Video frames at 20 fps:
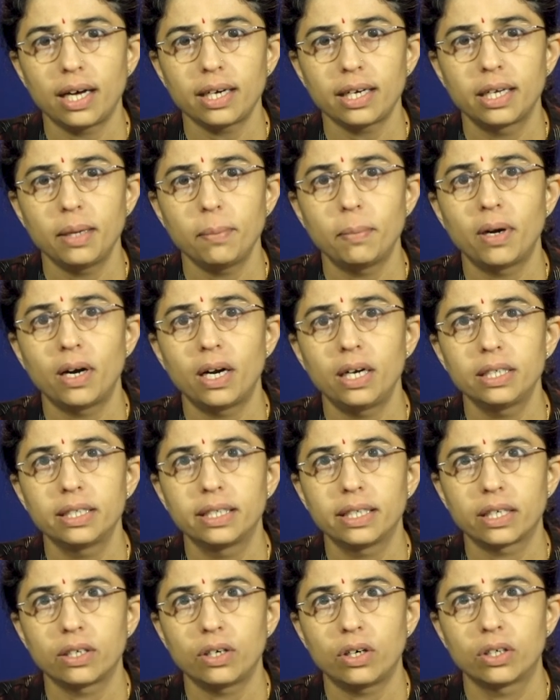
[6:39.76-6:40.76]
Archibald
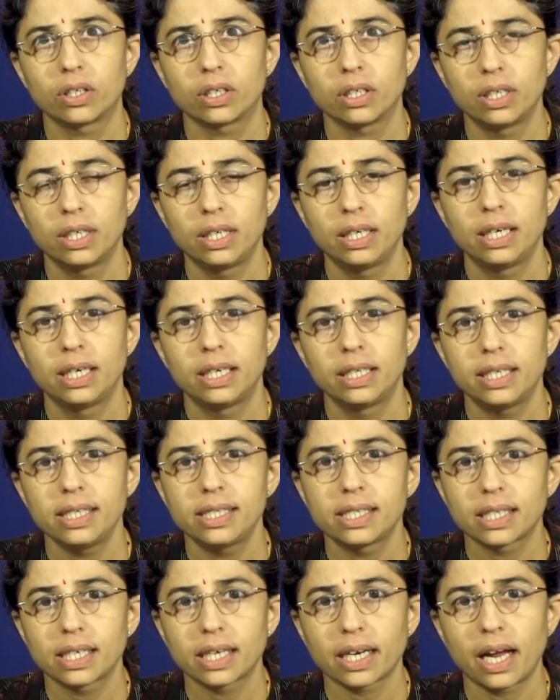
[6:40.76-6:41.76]
Garrod
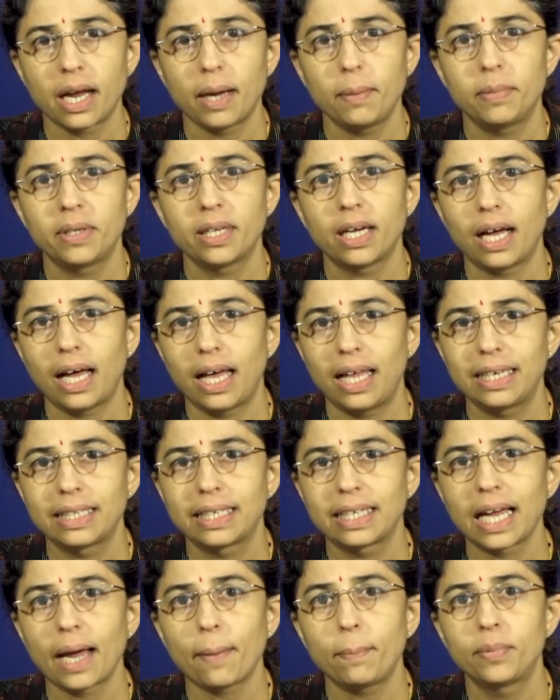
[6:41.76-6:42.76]
described
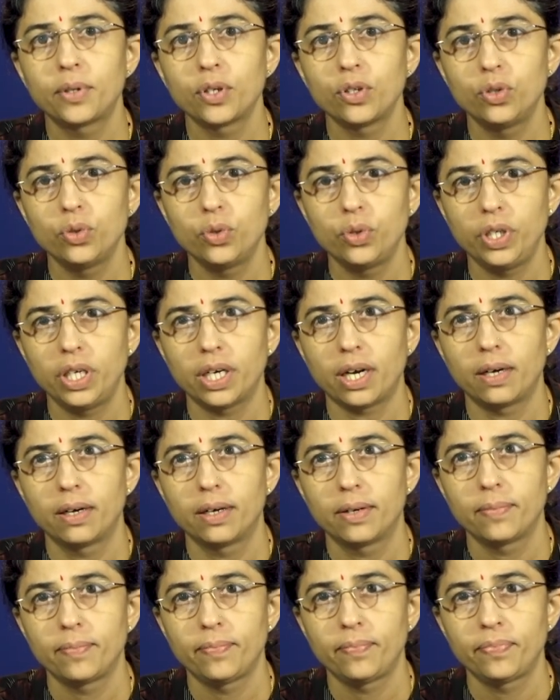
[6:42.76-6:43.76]
alkaptonuria,
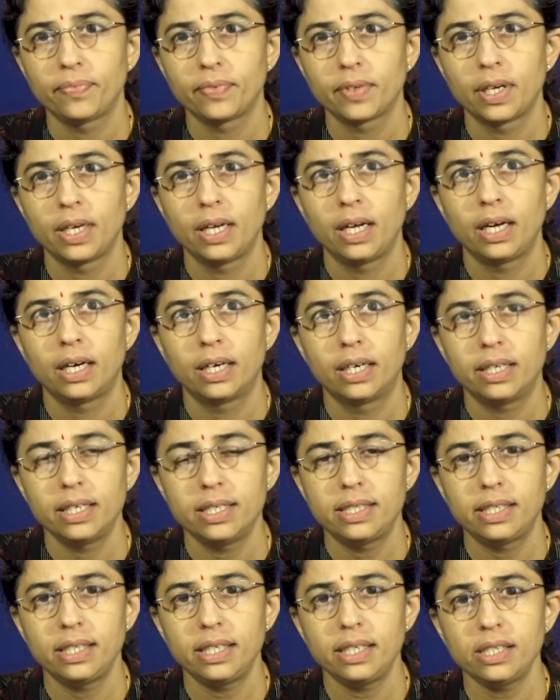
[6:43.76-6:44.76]
a
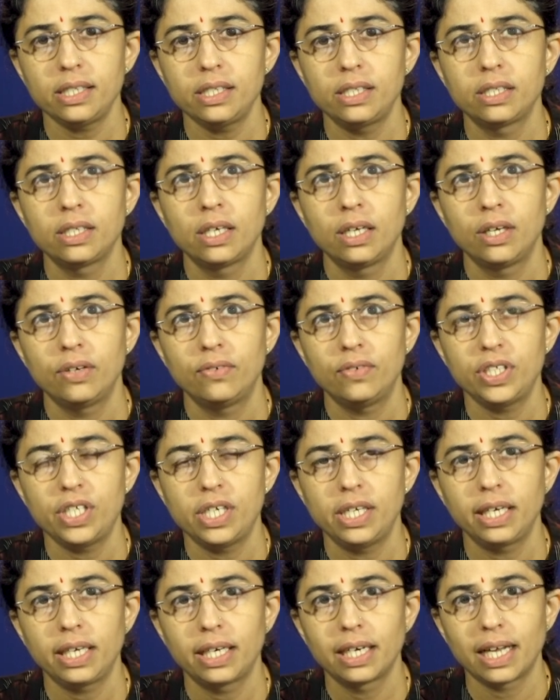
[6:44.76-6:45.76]
disease which
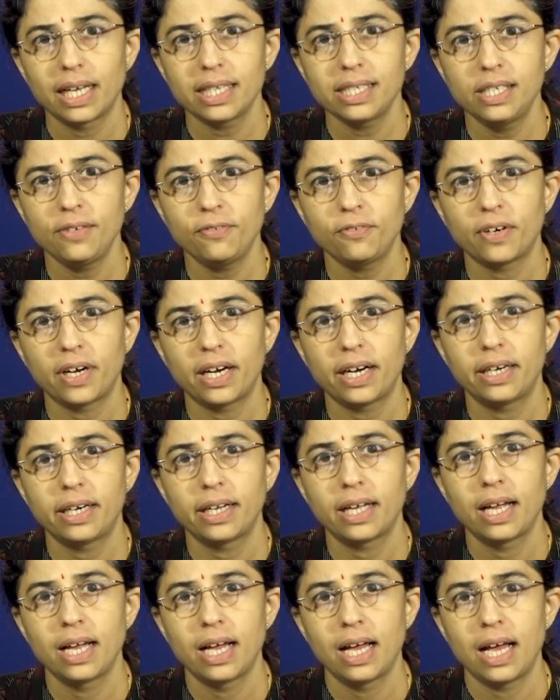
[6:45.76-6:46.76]
he
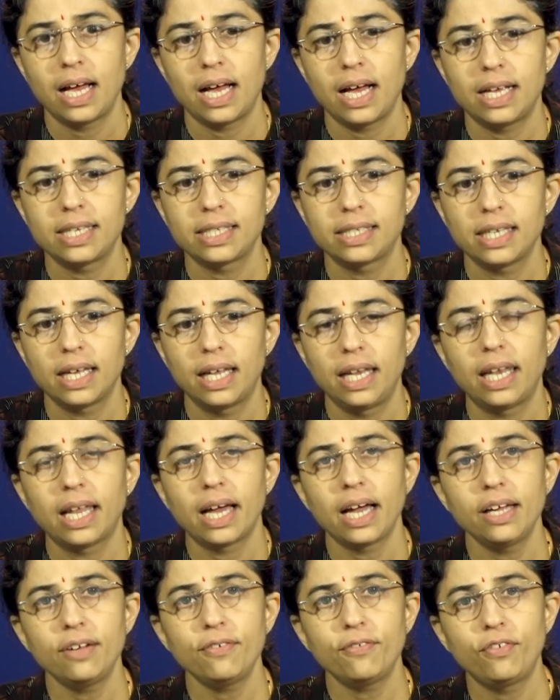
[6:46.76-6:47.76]
classified as a
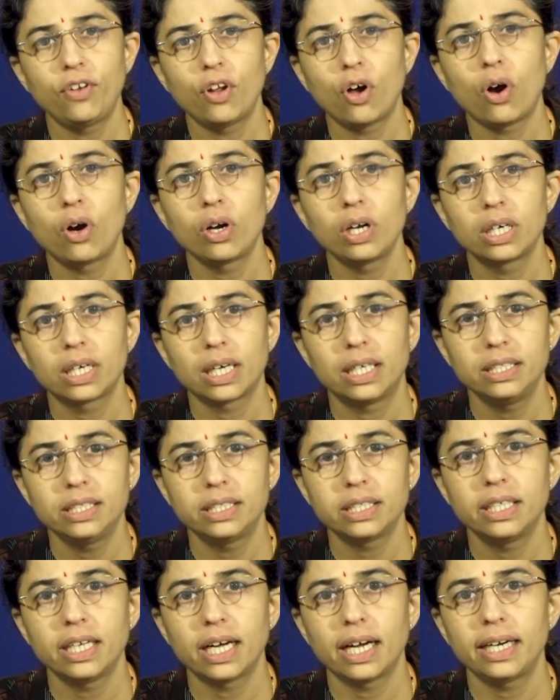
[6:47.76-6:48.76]
lifelong
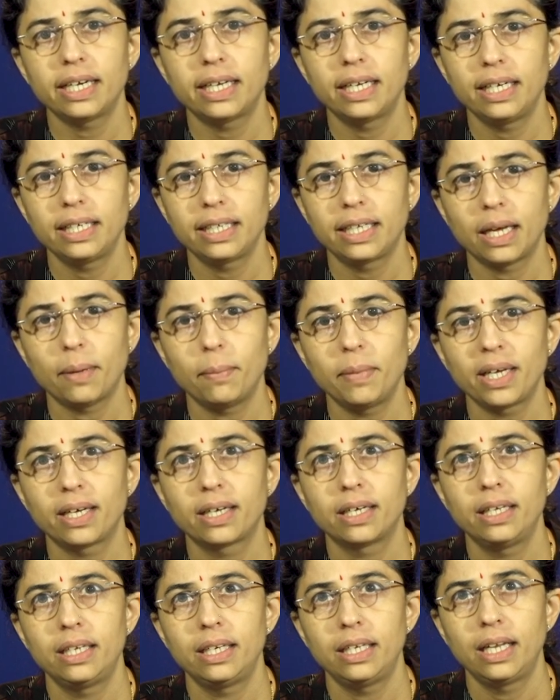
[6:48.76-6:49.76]
congenital
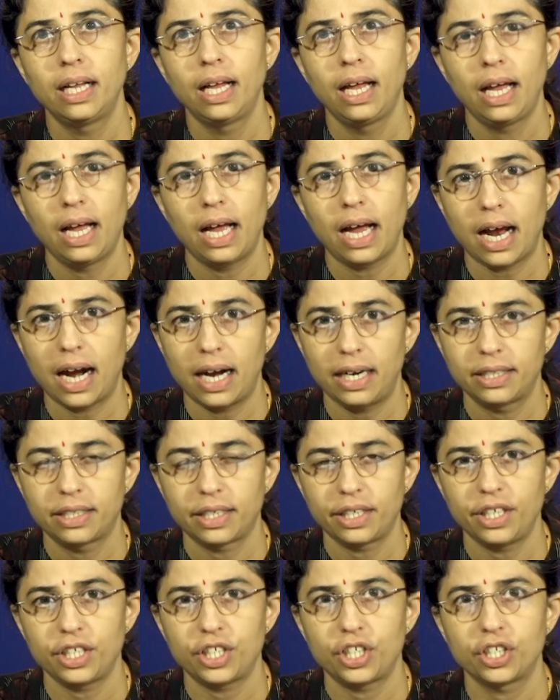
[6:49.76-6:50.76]
chemical
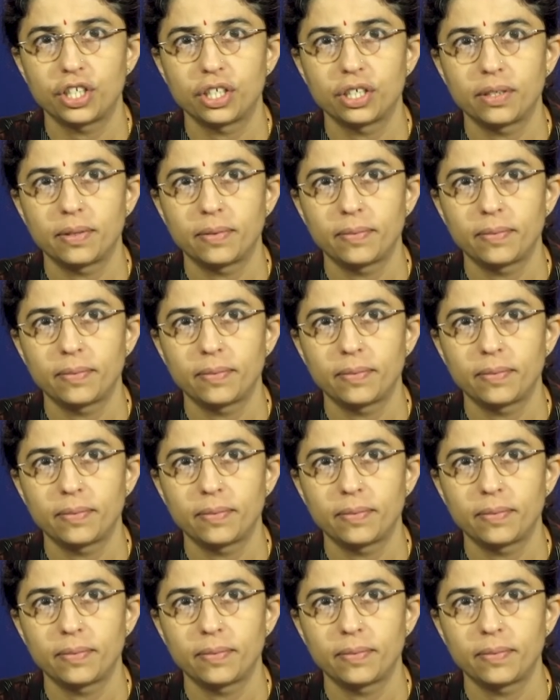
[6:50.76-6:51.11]
alteration.